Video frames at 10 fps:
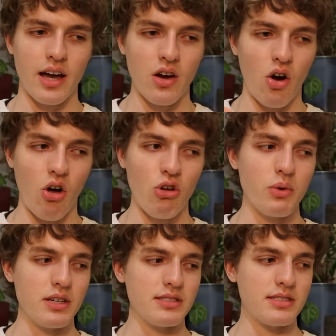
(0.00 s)
I
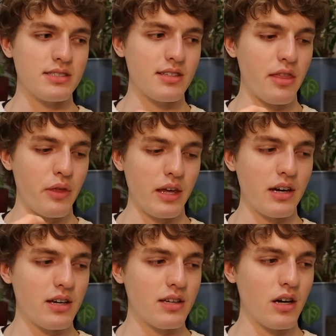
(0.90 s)
always
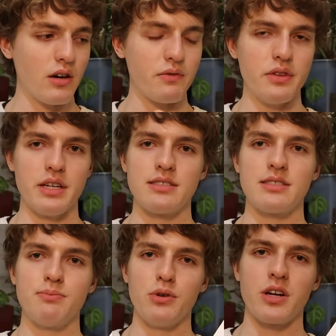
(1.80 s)
think of
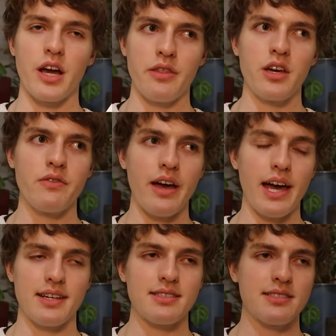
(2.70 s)
this book. I think of
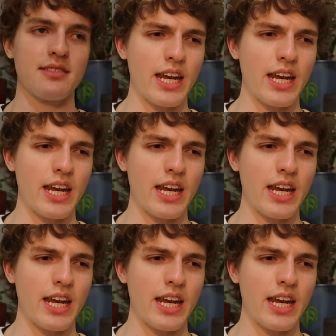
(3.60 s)
S.